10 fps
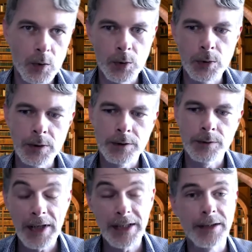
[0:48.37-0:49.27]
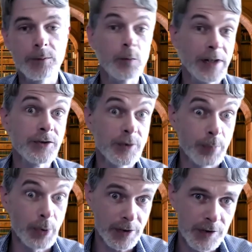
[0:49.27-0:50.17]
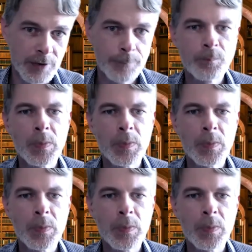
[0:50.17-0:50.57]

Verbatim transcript: or uh, readers of books.